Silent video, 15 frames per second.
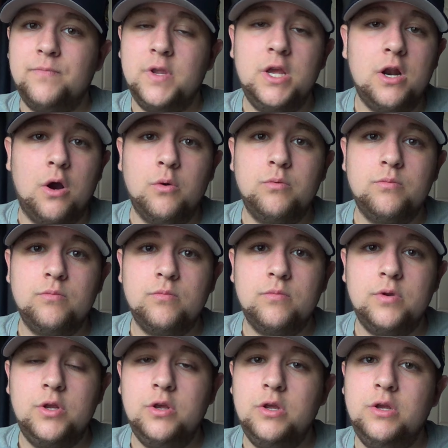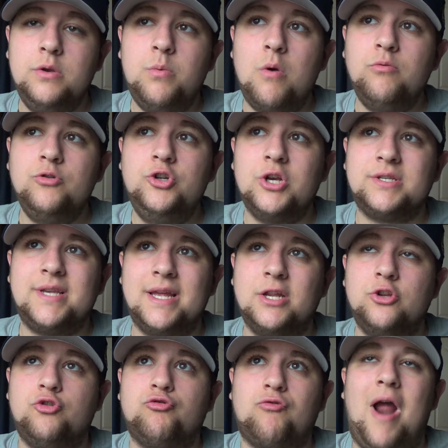you know, you won't just get
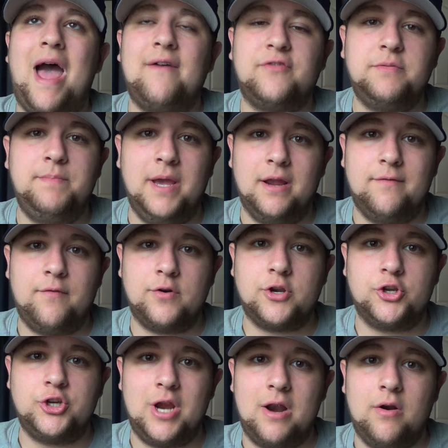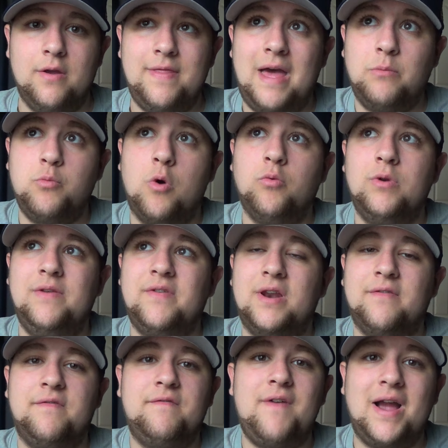a draft pick for Teixeira that won't even
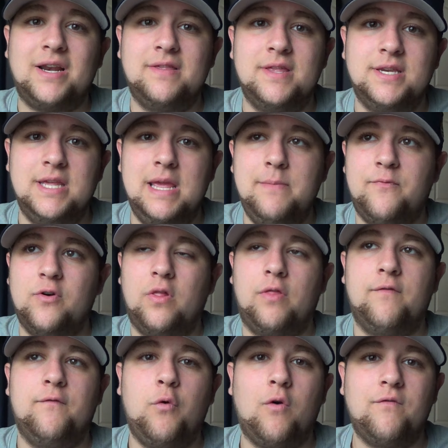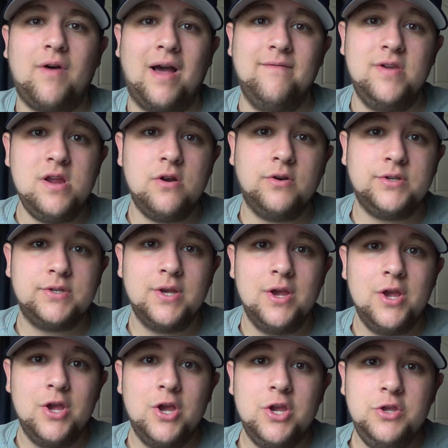affect the team for another 4 or 5 years.
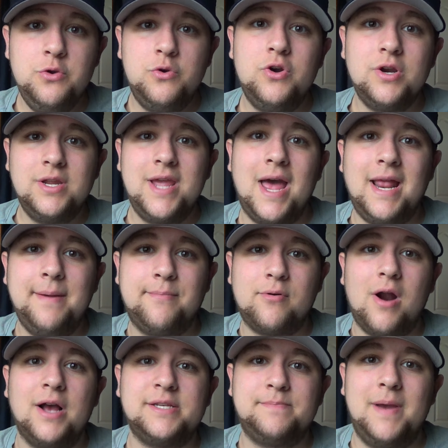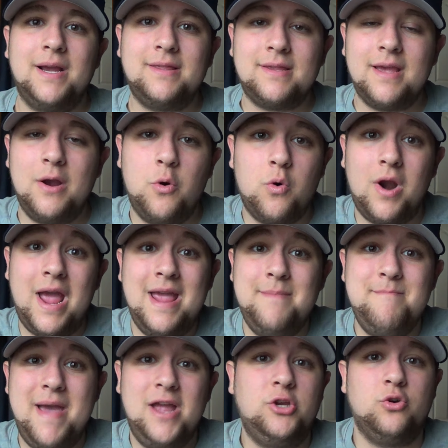You could get a prospect or a
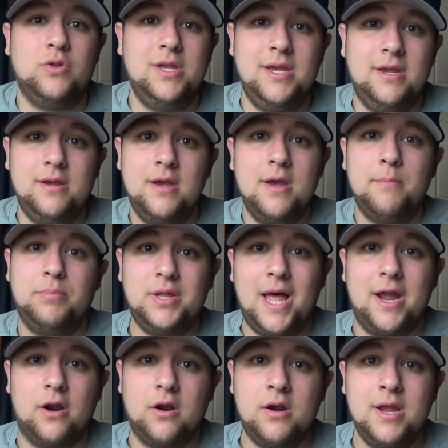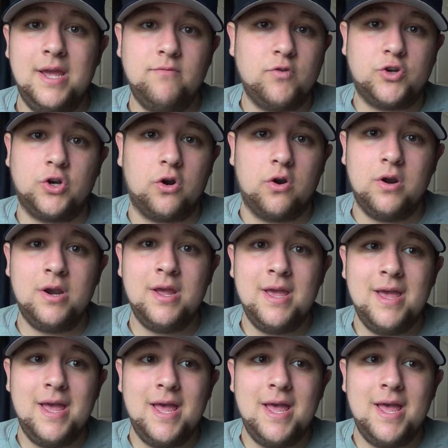major league player in return